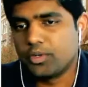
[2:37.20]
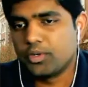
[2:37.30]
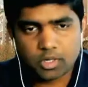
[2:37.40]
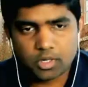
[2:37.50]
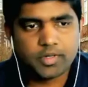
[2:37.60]

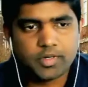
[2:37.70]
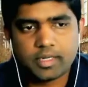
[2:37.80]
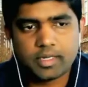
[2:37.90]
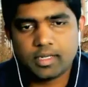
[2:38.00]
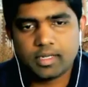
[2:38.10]
without going
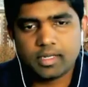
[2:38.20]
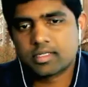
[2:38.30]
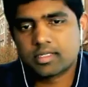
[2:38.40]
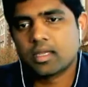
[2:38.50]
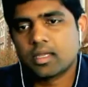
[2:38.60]
to a lot of
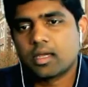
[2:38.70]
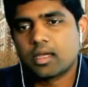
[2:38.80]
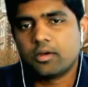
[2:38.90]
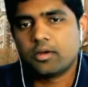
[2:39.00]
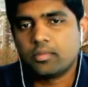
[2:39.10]
details.
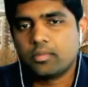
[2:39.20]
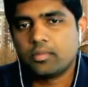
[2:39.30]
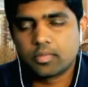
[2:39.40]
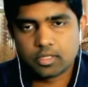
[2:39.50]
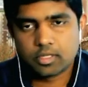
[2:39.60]

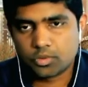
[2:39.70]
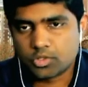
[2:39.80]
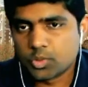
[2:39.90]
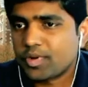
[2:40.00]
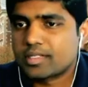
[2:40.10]
So
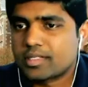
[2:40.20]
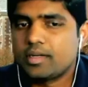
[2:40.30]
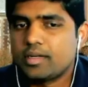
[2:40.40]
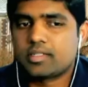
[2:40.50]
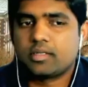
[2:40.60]
supervised learning is
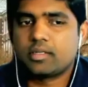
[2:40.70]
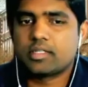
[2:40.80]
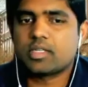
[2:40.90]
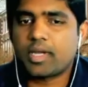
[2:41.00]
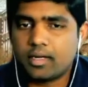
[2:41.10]
a
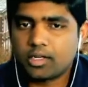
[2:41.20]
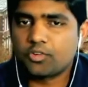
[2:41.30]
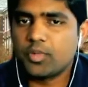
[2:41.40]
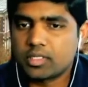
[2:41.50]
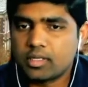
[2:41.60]
subcategory of
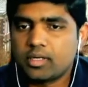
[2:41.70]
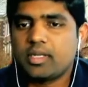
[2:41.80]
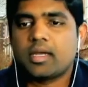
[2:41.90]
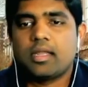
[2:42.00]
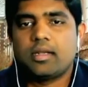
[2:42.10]
machine learning
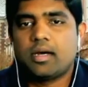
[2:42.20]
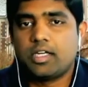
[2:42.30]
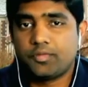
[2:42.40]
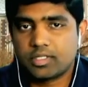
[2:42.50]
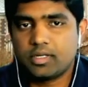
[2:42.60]
and
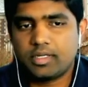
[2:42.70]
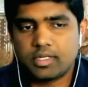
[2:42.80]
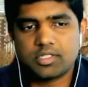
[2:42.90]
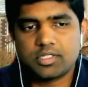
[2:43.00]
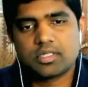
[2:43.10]
artificial
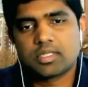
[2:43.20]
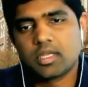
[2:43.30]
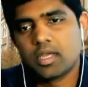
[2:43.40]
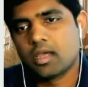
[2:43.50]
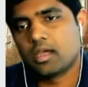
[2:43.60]
intelligence.
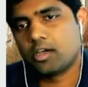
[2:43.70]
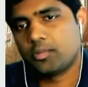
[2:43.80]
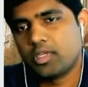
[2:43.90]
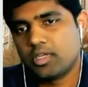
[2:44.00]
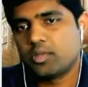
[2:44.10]

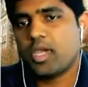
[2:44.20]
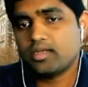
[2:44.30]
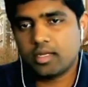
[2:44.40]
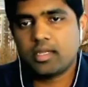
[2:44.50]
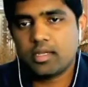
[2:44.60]
Here, the main
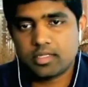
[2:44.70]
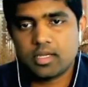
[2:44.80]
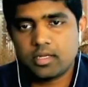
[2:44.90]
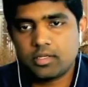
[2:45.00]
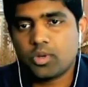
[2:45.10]
idea is
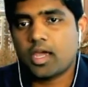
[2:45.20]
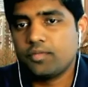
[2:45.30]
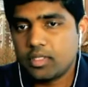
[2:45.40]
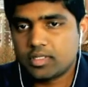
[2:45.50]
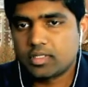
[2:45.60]
that you have
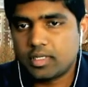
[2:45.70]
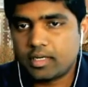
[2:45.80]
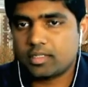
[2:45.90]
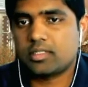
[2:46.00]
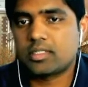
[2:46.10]
these data
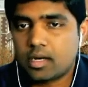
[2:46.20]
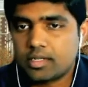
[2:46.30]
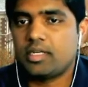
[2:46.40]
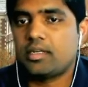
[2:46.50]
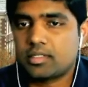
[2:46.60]
sets, large
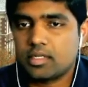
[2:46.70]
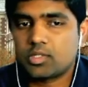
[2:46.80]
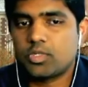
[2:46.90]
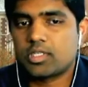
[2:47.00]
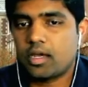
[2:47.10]
data sets,
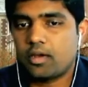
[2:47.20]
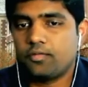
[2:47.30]
which have